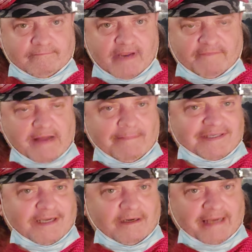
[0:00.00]
if not
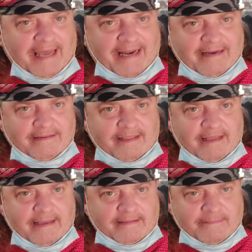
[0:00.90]
misallocating
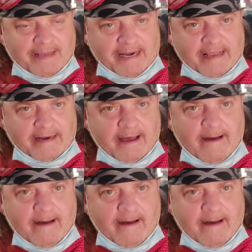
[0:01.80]
the meaning,